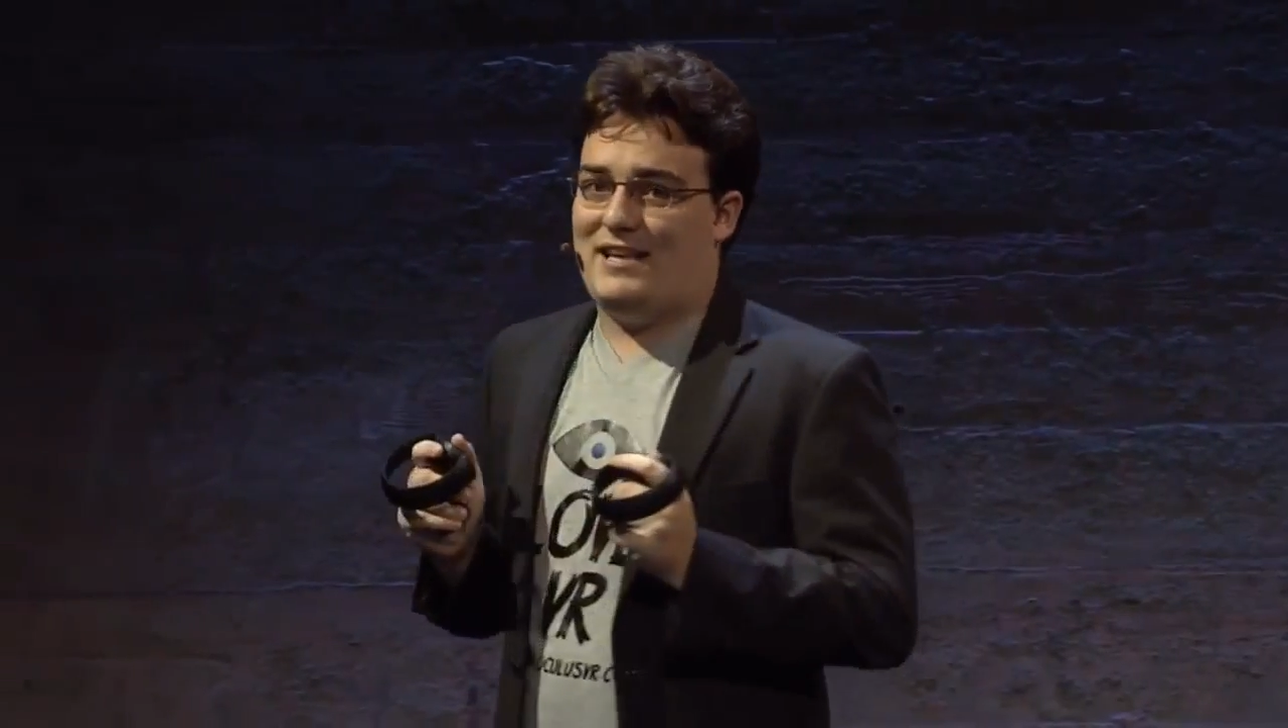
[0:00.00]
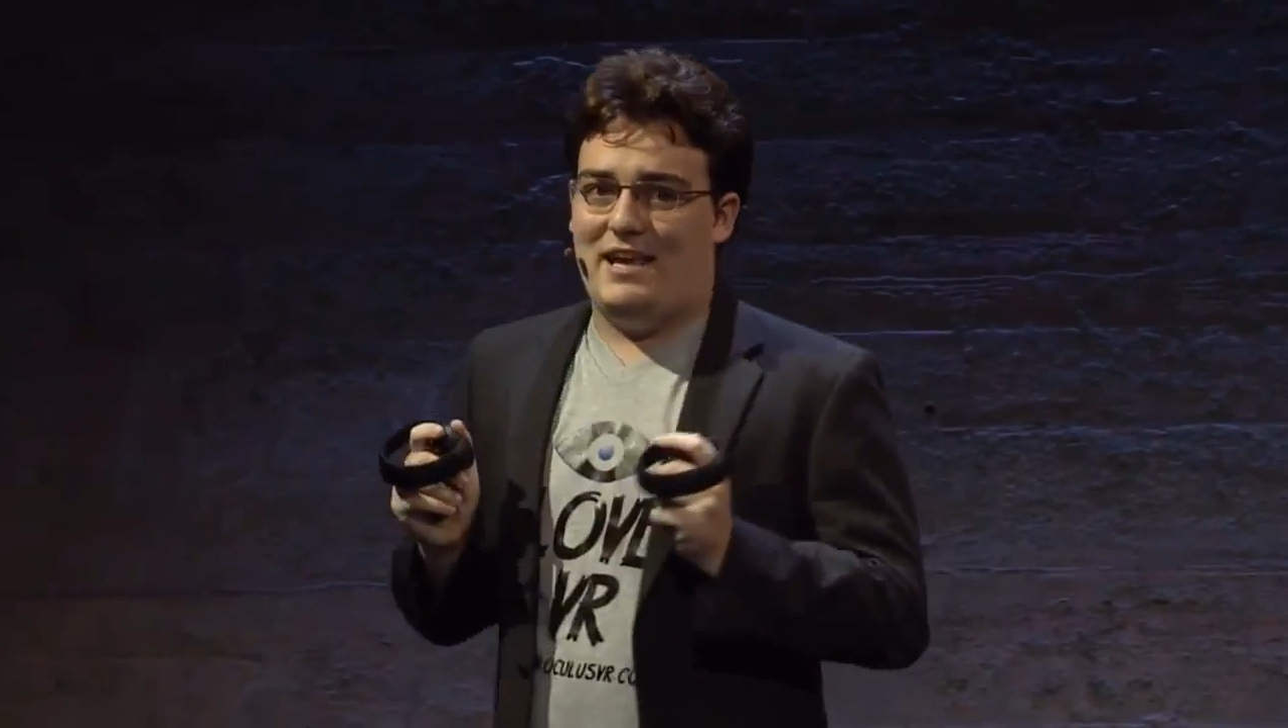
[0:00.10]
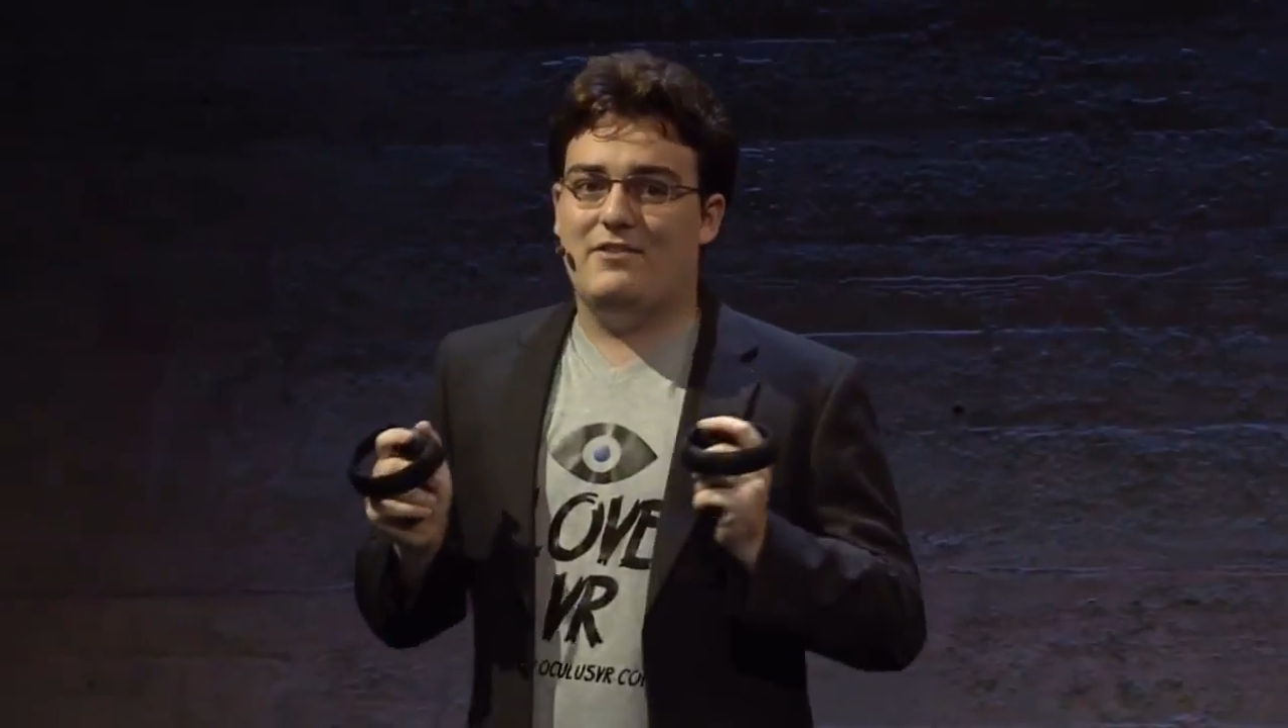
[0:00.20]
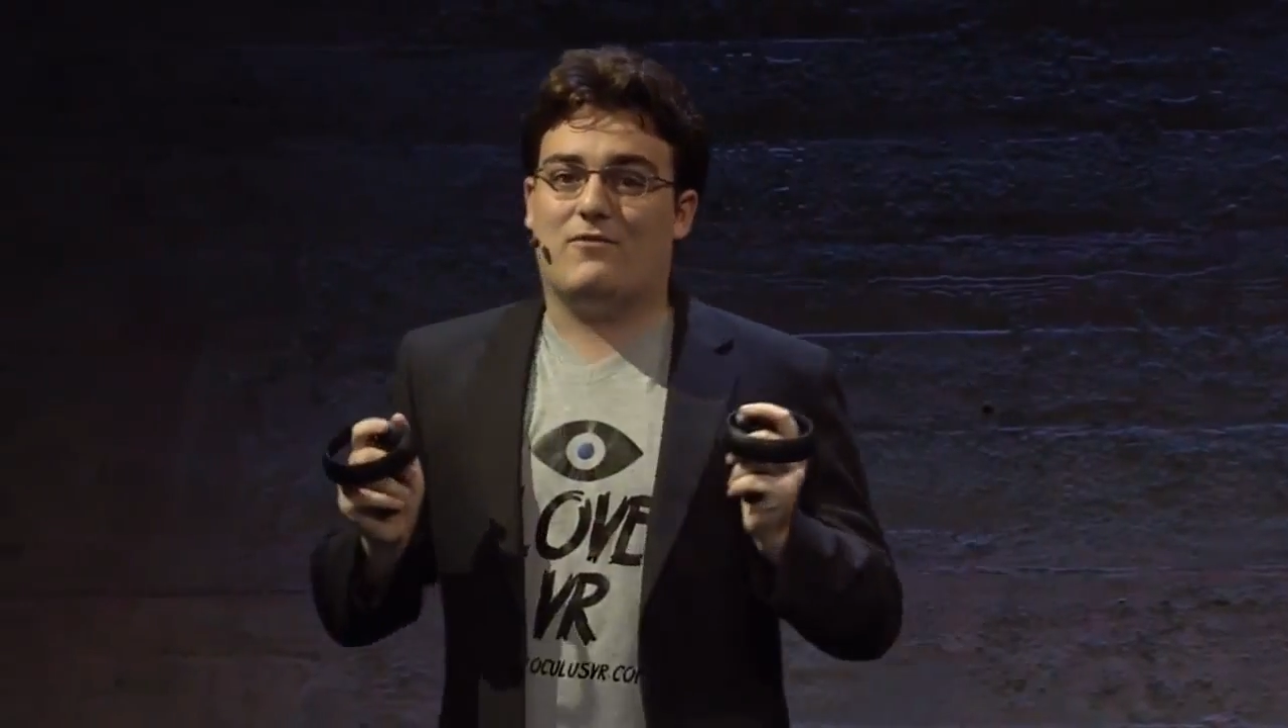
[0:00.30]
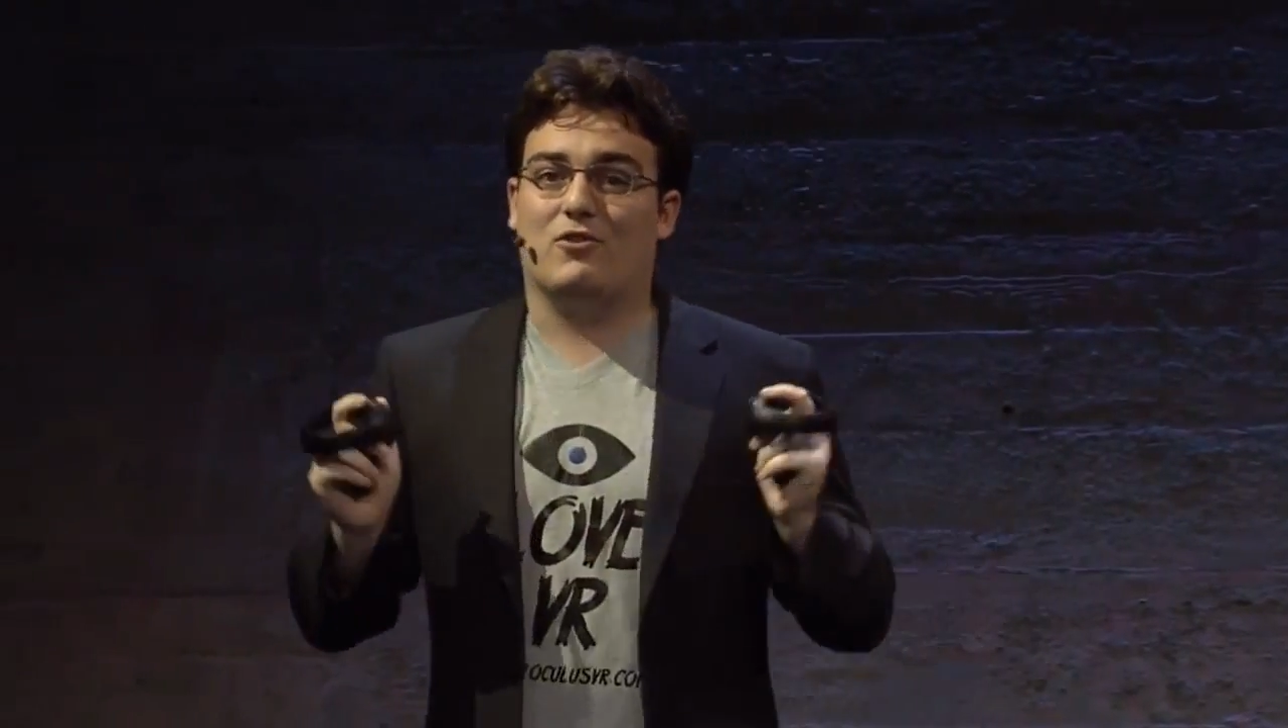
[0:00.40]

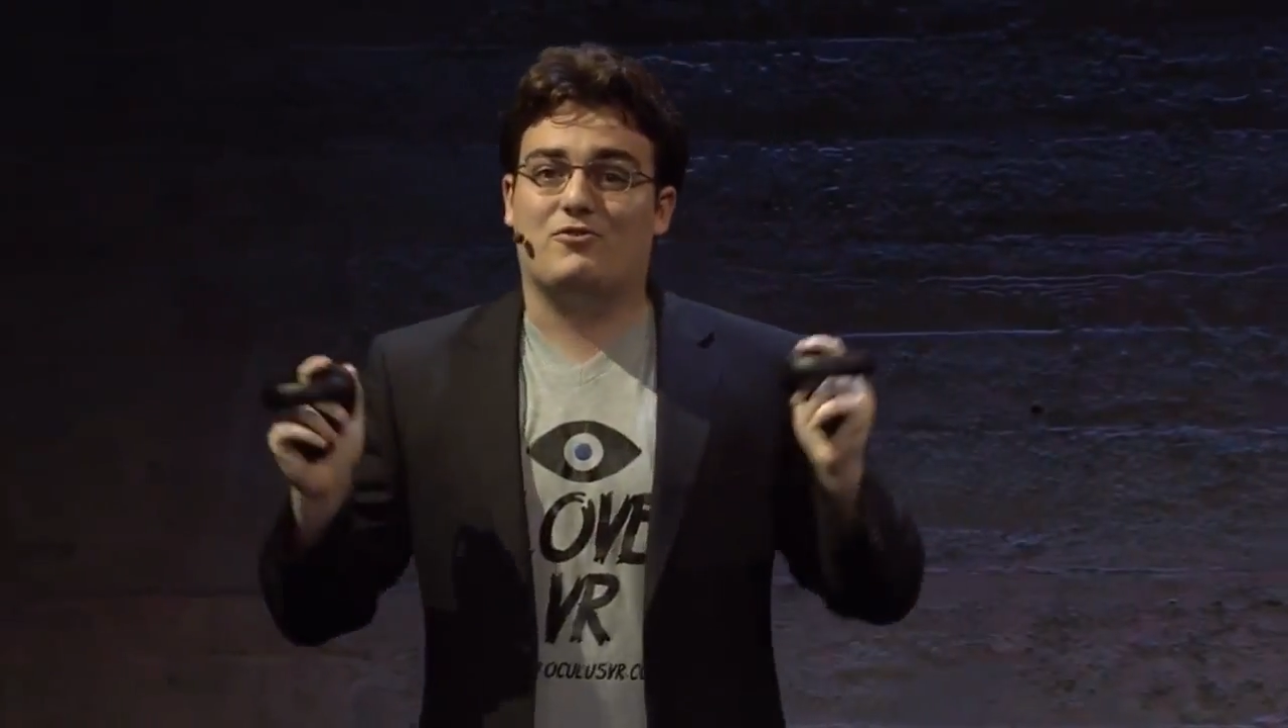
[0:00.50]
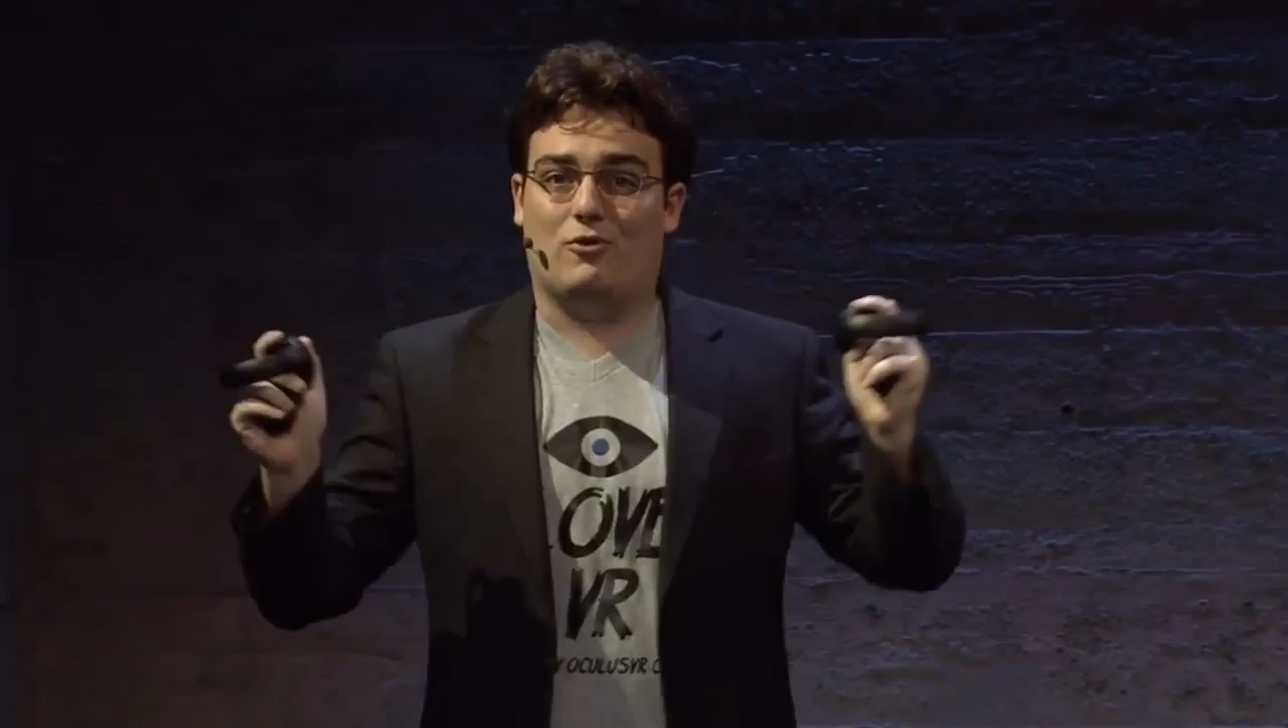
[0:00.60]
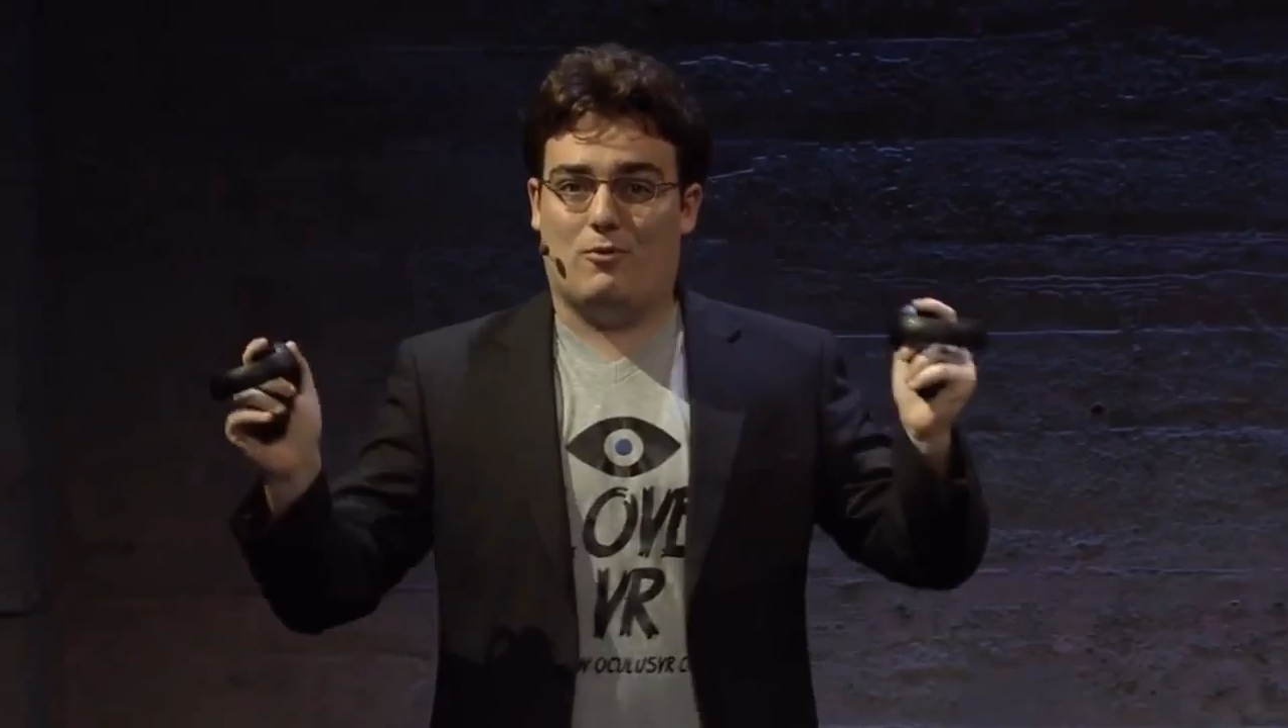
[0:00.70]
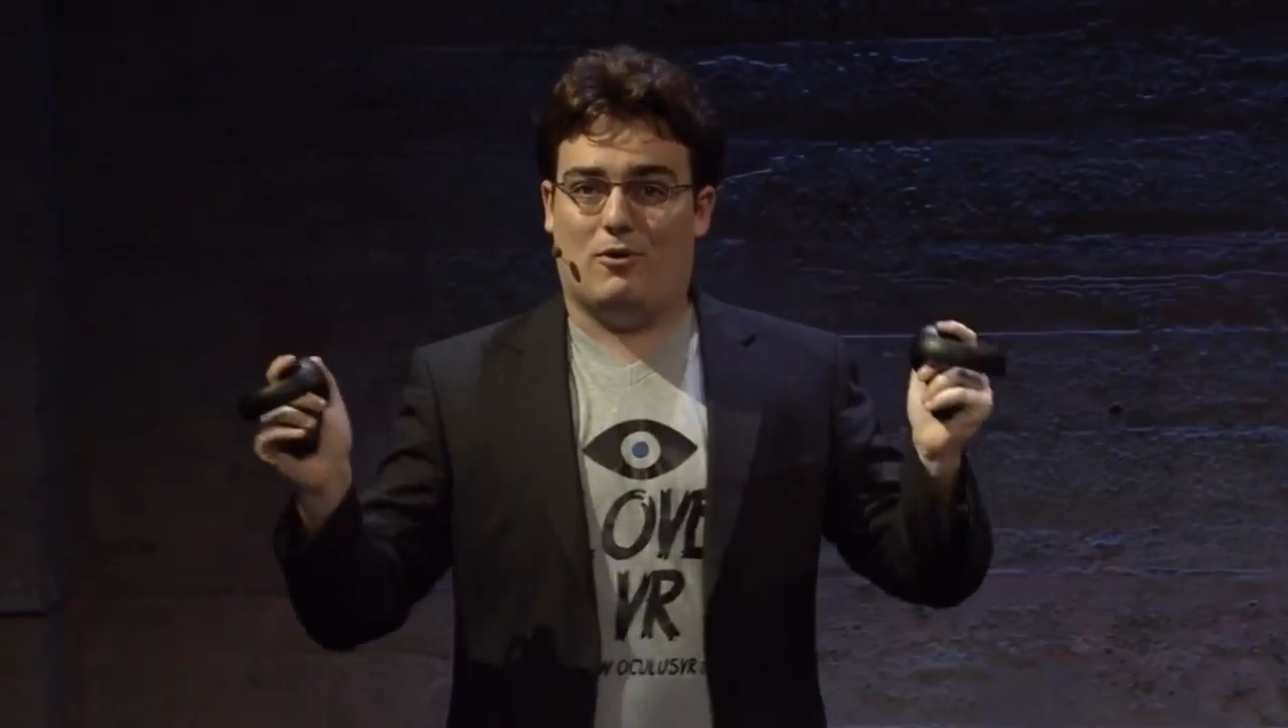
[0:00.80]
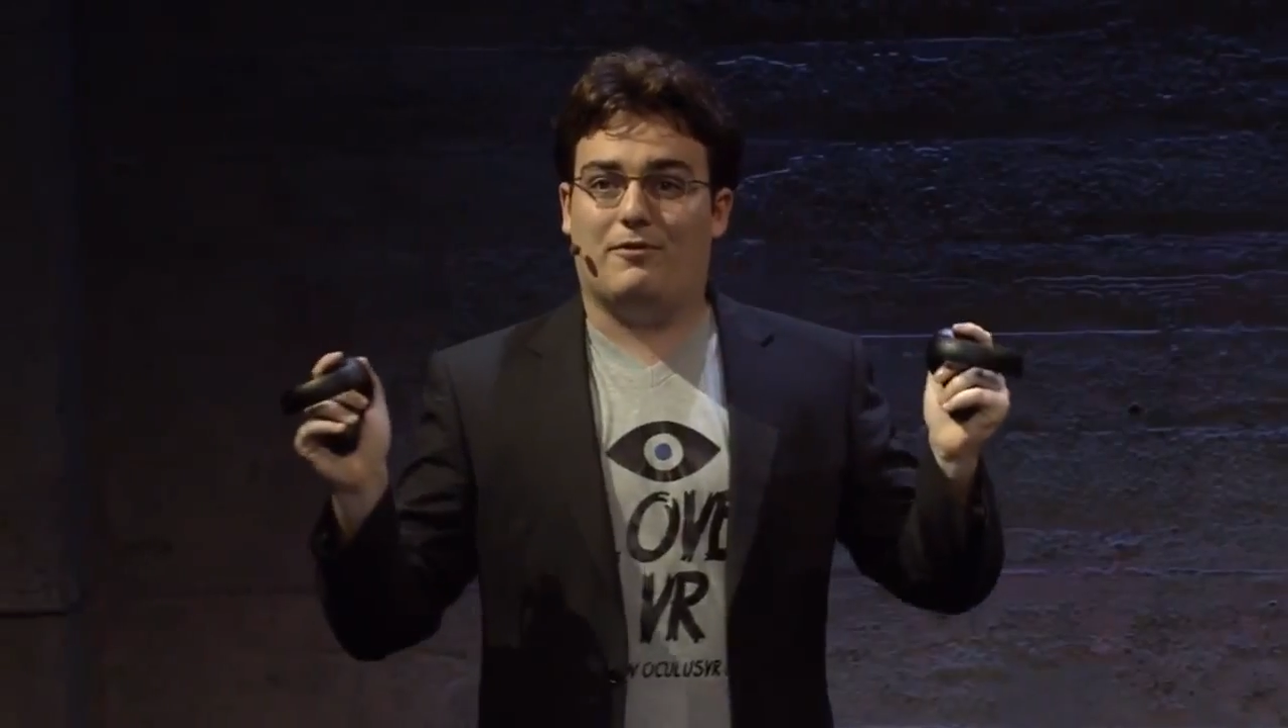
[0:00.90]
in the
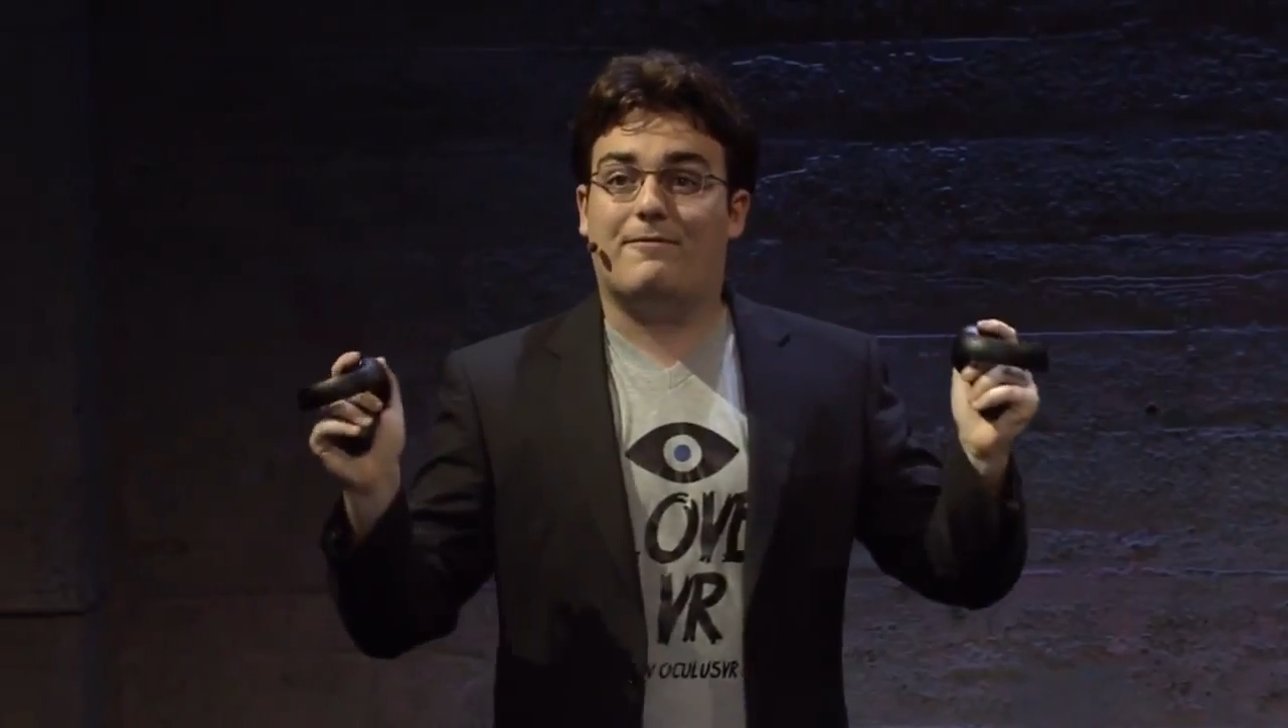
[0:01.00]
virtual world